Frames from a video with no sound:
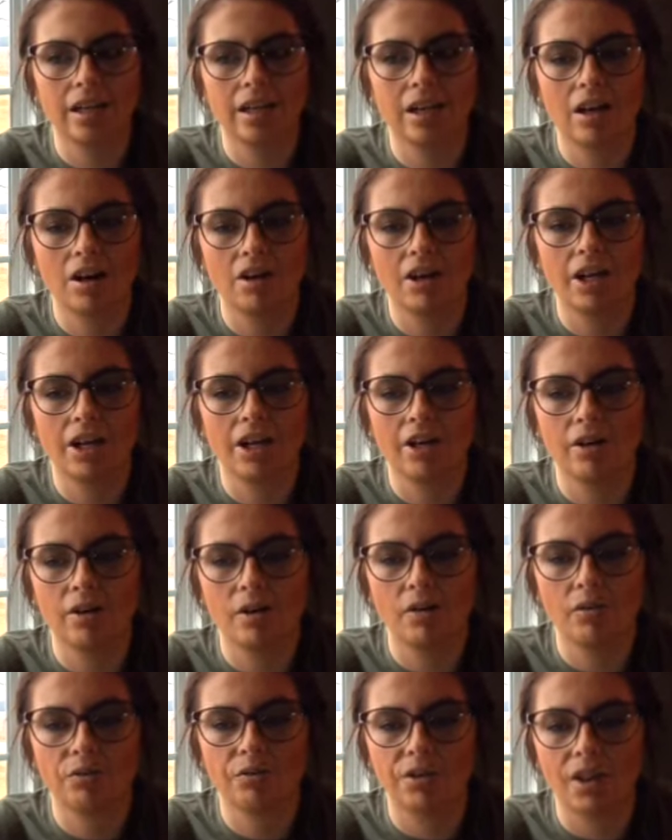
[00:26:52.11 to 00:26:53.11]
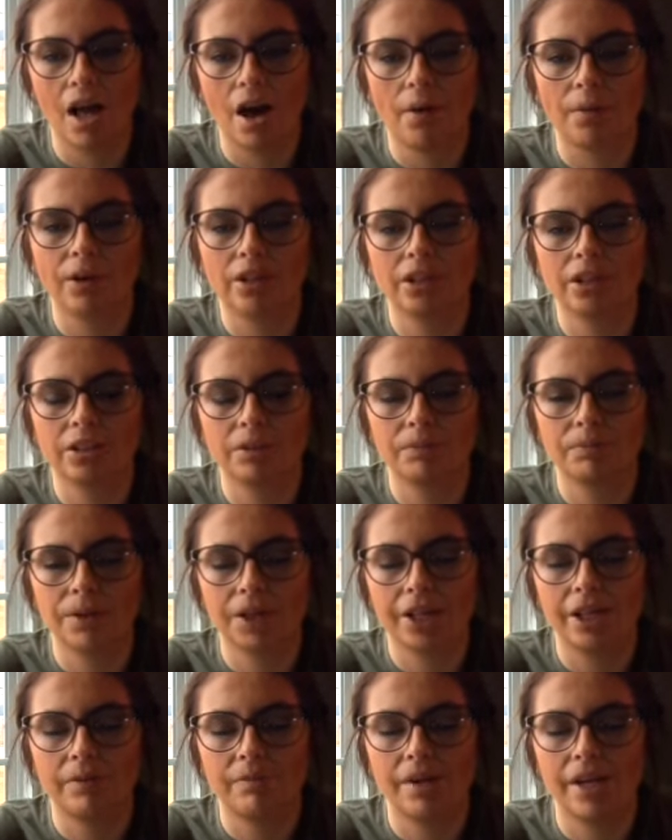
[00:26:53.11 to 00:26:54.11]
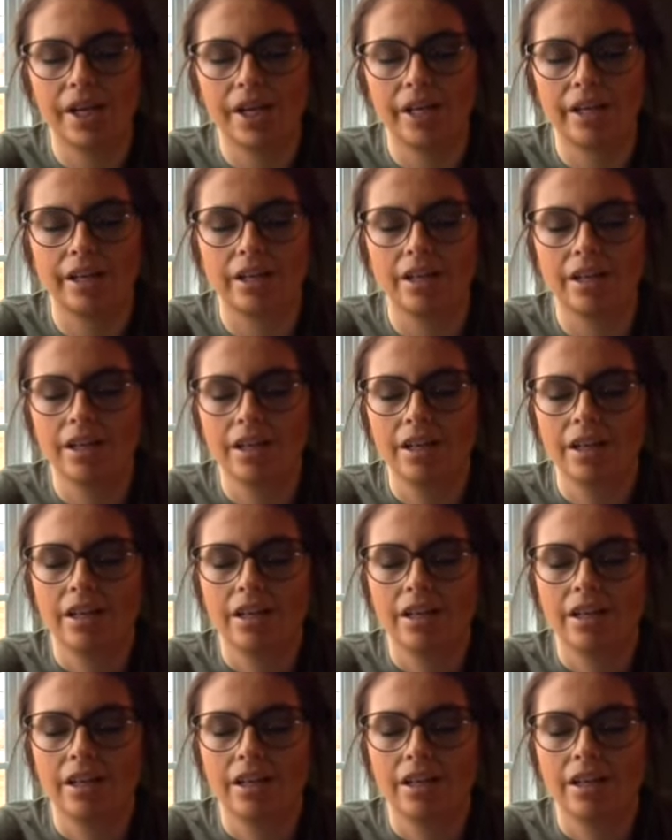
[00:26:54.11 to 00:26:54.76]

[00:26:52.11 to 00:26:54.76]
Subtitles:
cutting your own flowers and bringing them in, and